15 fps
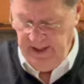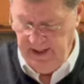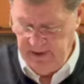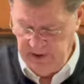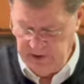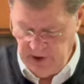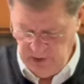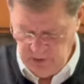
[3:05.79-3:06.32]
And
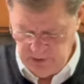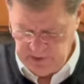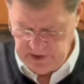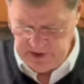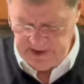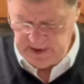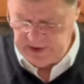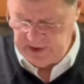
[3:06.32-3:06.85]
the total
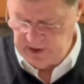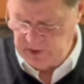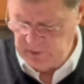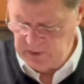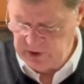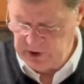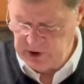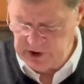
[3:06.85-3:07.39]
census
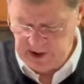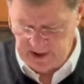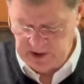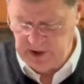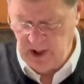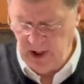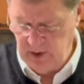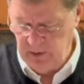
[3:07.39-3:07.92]
was
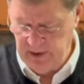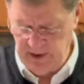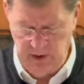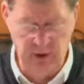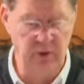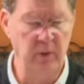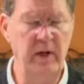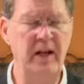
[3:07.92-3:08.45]

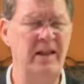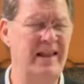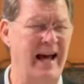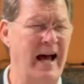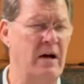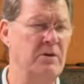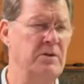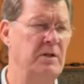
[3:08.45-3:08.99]

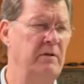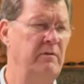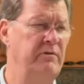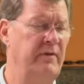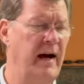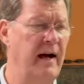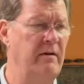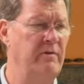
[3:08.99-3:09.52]

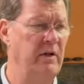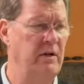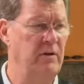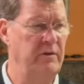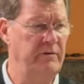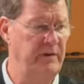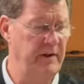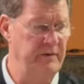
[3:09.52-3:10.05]

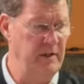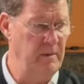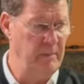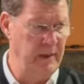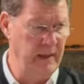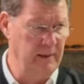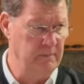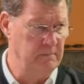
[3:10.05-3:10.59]
603,550
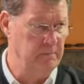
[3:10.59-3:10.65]
men.